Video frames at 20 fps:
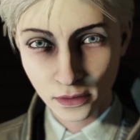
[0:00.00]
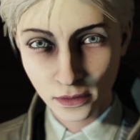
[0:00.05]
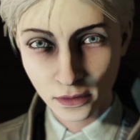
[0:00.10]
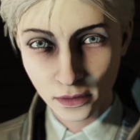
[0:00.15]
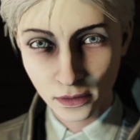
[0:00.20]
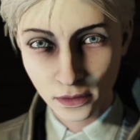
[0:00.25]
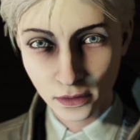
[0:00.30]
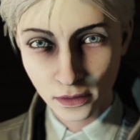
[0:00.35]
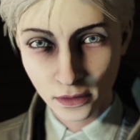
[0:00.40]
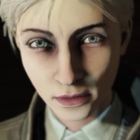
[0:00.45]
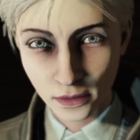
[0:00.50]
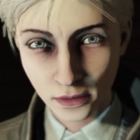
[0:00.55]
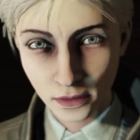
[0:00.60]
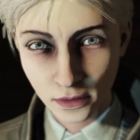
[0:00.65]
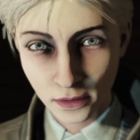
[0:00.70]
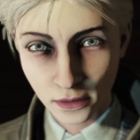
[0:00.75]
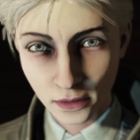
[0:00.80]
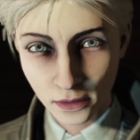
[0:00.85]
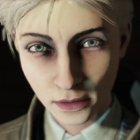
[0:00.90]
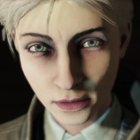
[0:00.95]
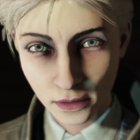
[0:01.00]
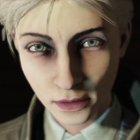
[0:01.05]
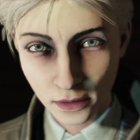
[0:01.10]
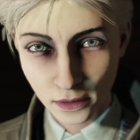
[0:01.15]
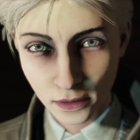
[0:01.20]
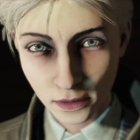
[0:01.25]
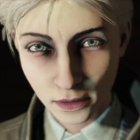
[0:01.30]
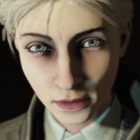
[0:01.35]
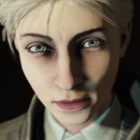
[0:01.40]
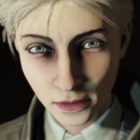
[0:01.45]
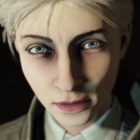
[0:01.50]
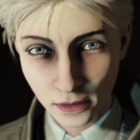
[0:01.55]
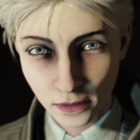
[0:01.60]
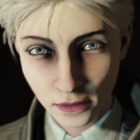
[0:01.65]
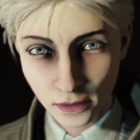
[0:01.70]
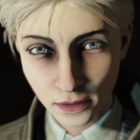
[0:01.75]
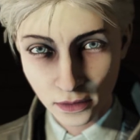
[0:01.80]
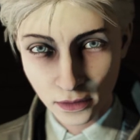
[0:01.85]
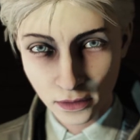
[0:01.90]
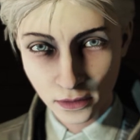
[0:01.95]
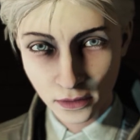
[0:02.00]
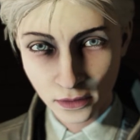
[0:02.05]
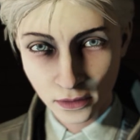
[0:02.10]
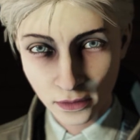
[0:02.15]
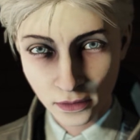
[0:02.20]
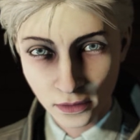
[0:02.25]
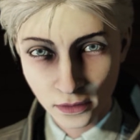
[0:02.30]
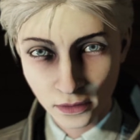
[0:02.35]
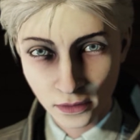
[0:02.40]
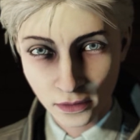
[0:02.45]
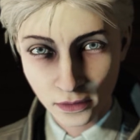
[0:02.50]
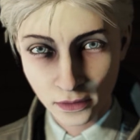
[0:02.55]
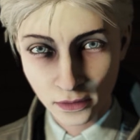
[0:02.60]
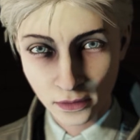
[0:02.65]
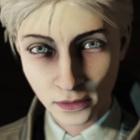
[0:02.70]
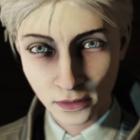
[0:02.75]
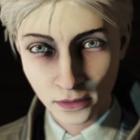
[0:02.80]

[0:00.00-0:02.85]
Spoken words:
(no one is talking)